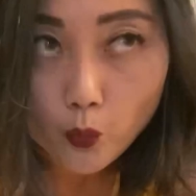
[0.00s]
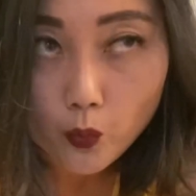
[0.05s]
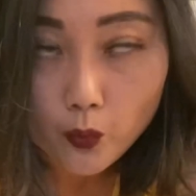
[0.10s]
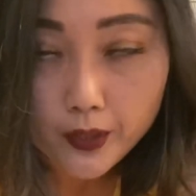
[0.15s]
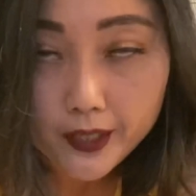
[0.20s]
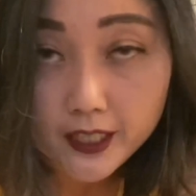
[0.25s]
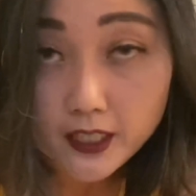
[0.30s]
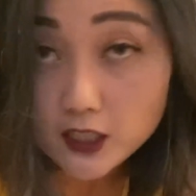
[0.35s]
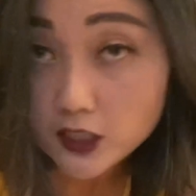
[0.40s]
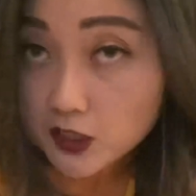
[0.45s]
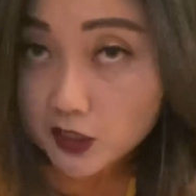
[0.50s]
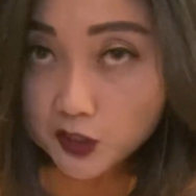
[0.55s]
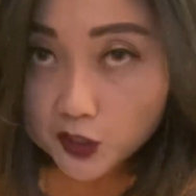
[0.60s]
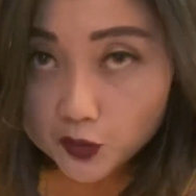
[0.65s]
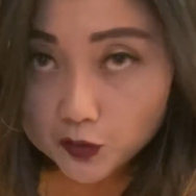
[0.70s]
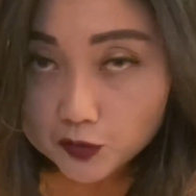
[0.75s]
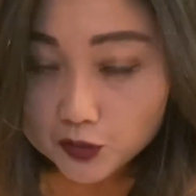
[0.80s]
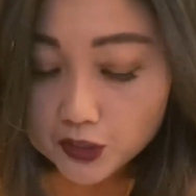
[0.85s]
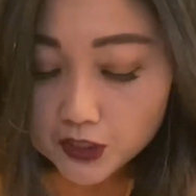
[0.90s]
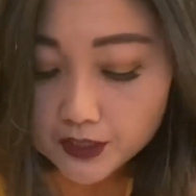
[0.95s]
In
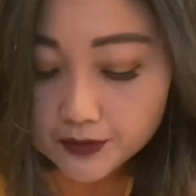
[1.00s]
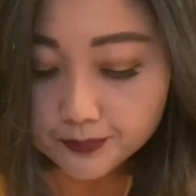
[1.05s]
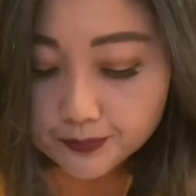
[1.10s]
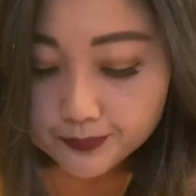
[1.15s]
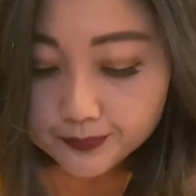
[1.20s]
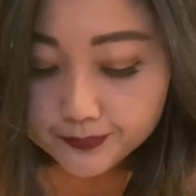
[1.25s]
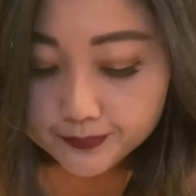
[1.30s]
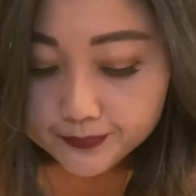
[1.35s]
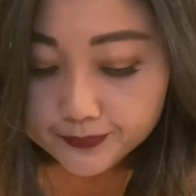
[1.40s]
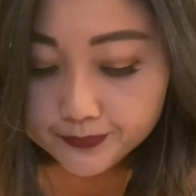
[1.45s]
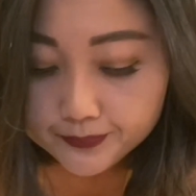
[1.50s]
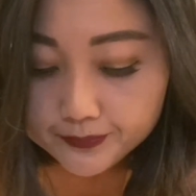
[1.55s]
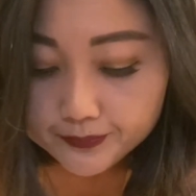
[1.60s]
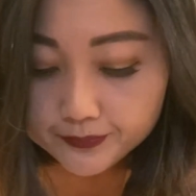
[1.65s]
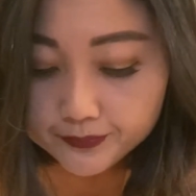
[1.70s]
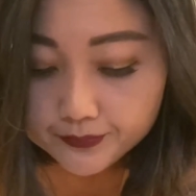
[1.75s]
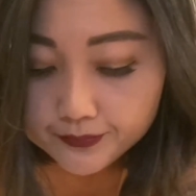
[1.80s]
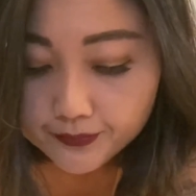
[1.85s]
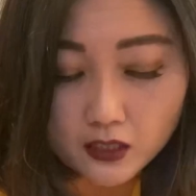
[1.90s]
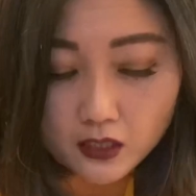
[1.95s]
conclusion,
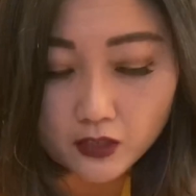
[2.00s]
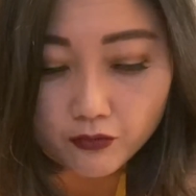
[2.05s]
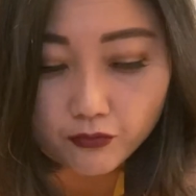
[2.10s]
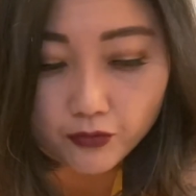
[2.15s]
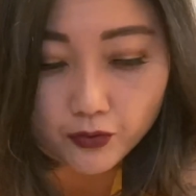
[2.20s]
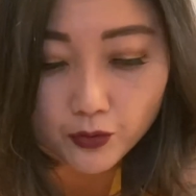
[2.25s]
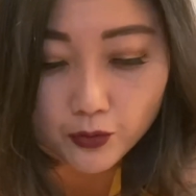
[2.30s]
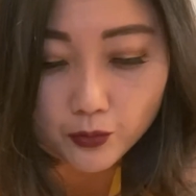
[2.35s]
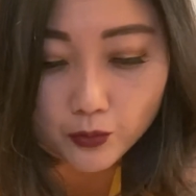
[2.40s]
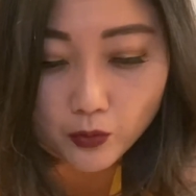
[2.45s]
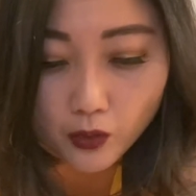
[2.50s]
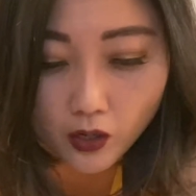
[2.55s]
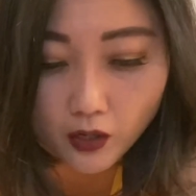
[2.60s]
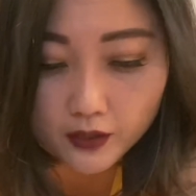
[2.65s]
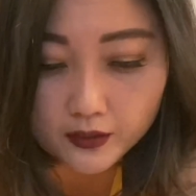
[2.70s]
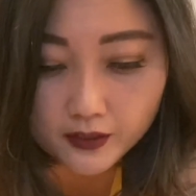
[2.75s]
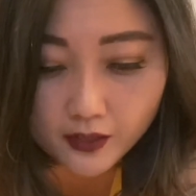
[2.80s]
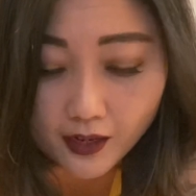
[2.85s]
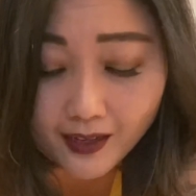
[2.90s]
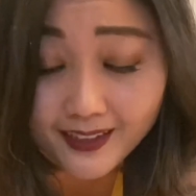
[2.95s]
if you are
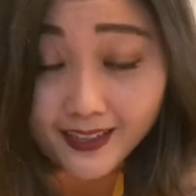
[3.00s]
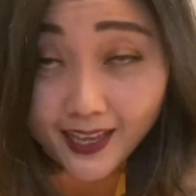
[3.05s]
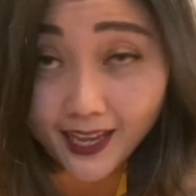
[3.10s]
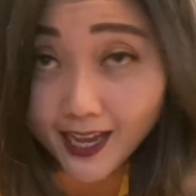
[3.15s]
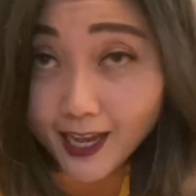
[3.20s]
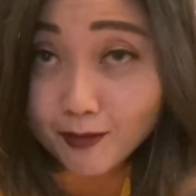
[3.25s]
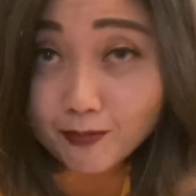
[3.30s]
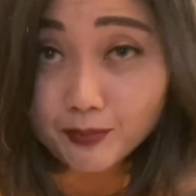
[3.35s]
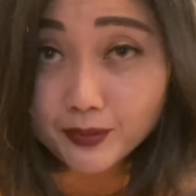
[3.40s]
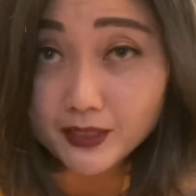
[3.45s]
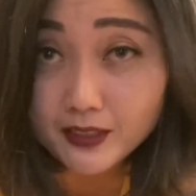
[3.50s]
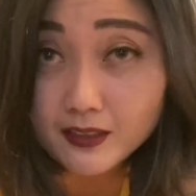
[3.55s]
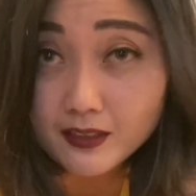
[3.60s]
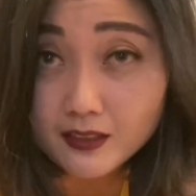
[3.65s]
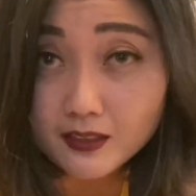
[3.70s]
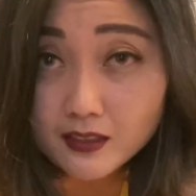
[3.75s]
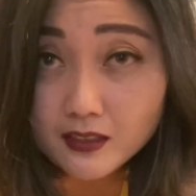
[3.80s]
not happy,